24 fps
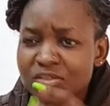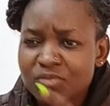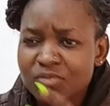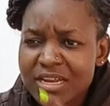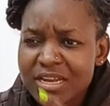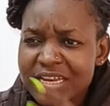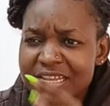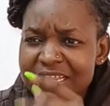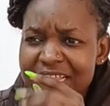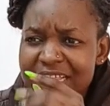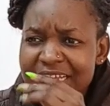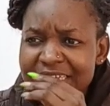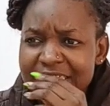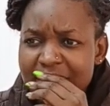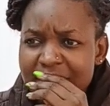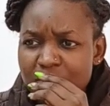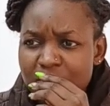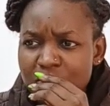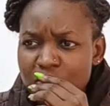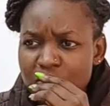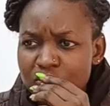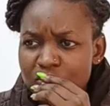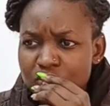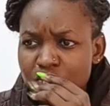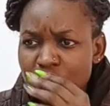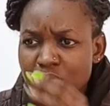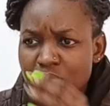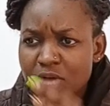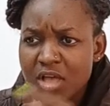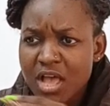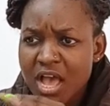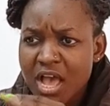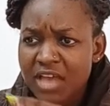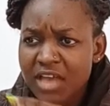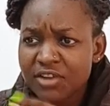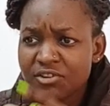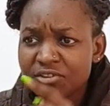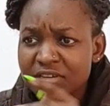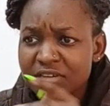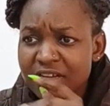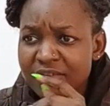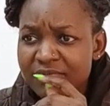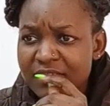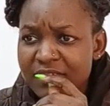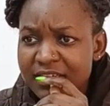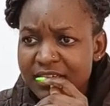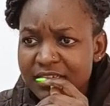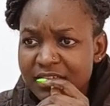Where did that table go to? I don't
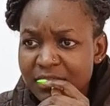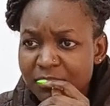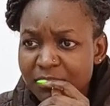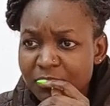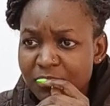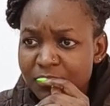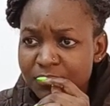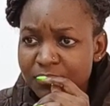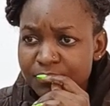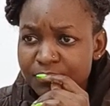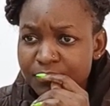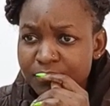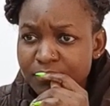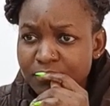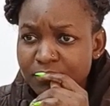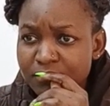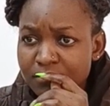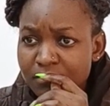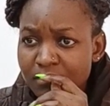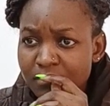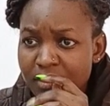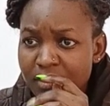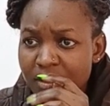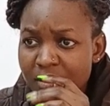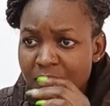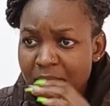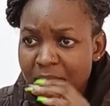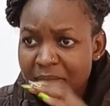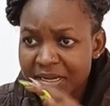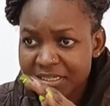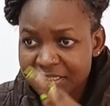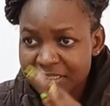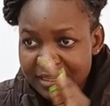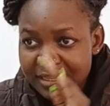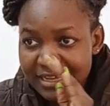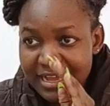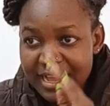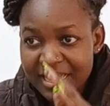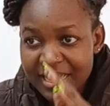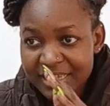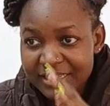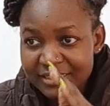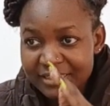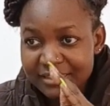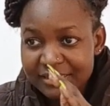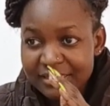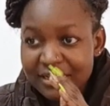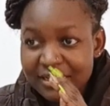have that table. But
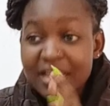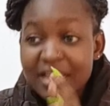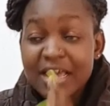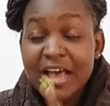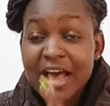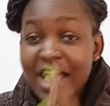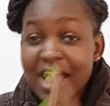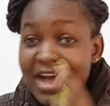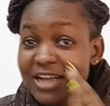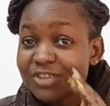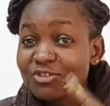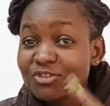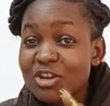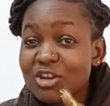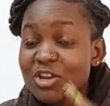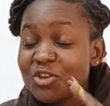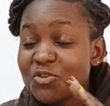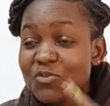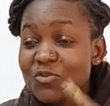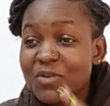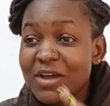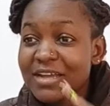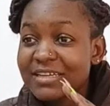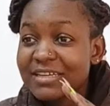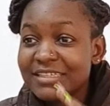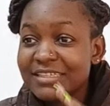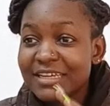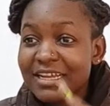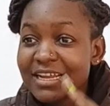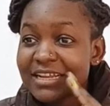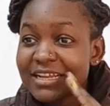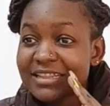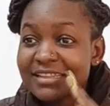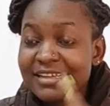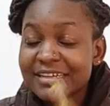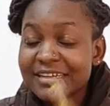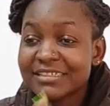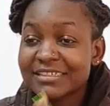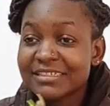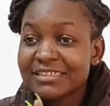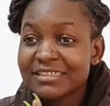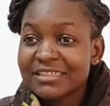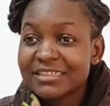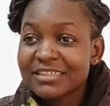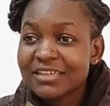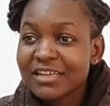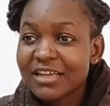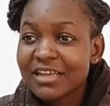guys, actually you can tell that
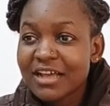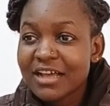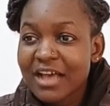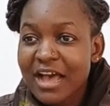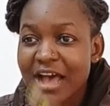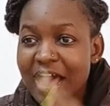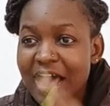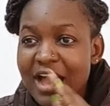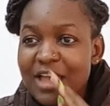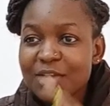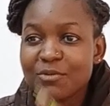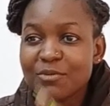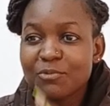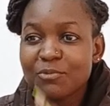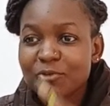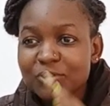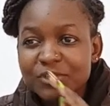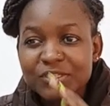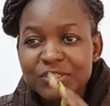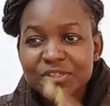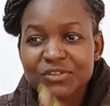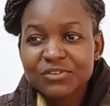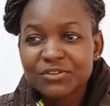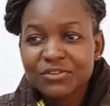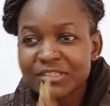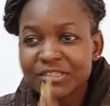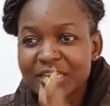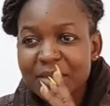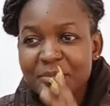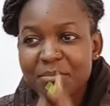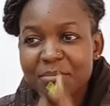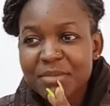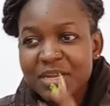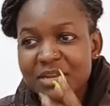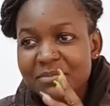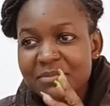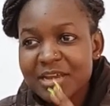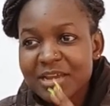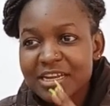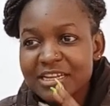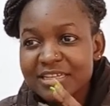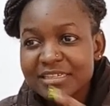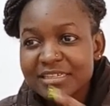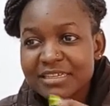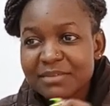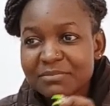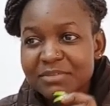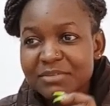I was not a
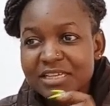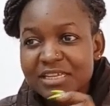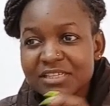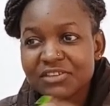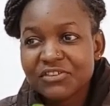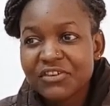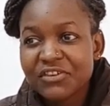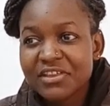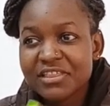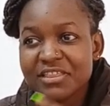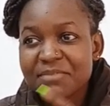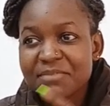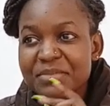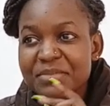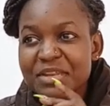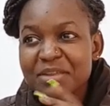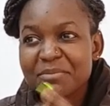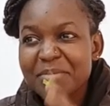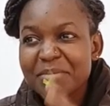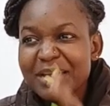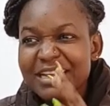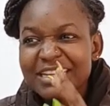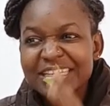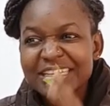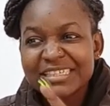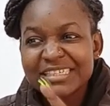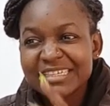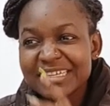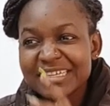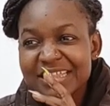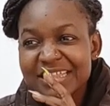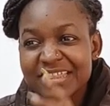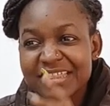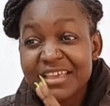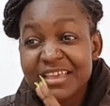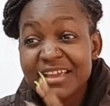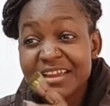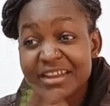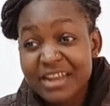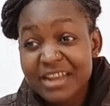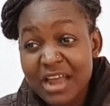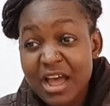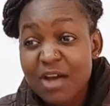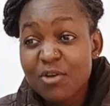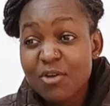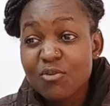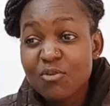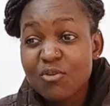minimalist. I'm just trying the minimalistic thing
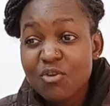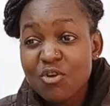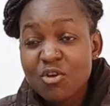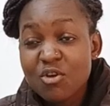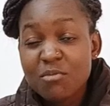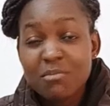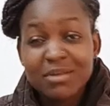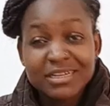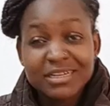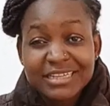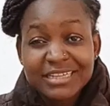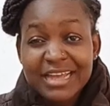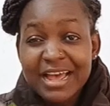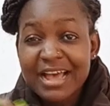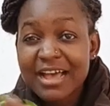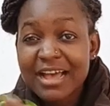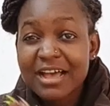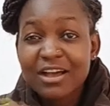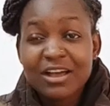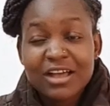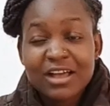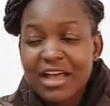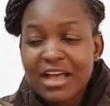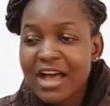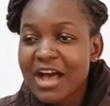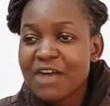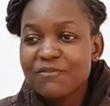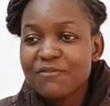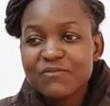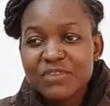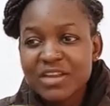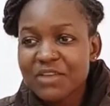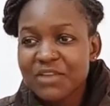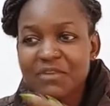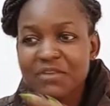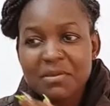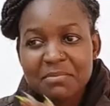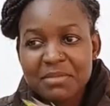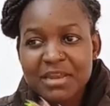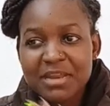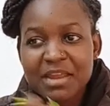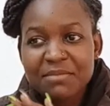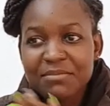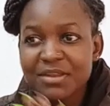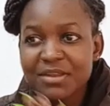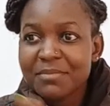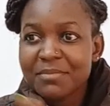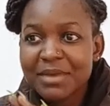now, but I've never been a
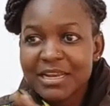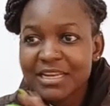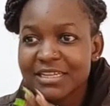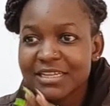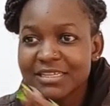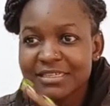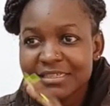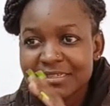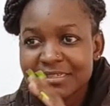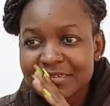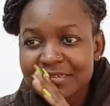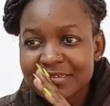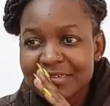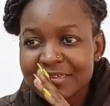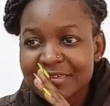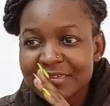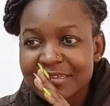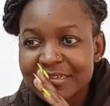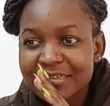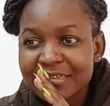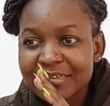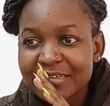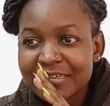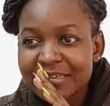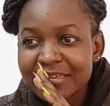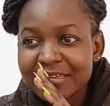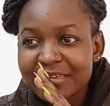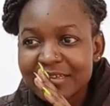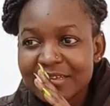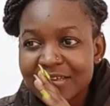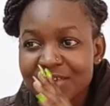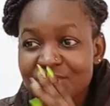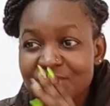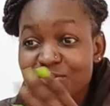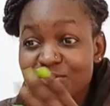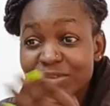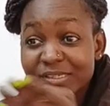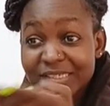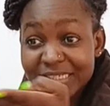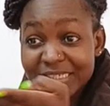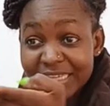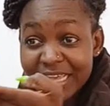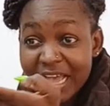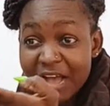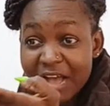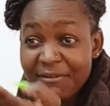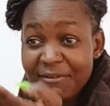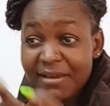minimalist. You see
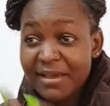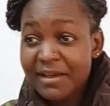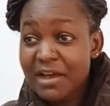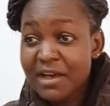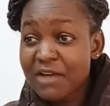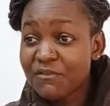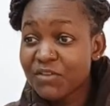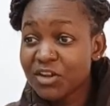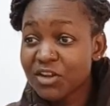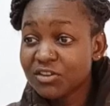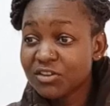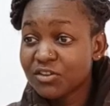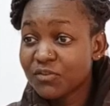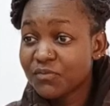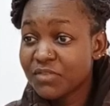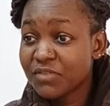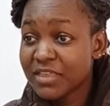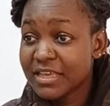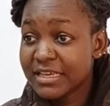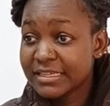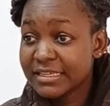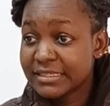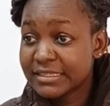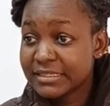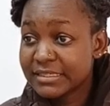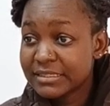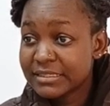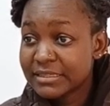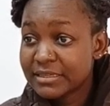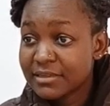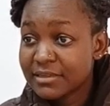how I have a lot of things?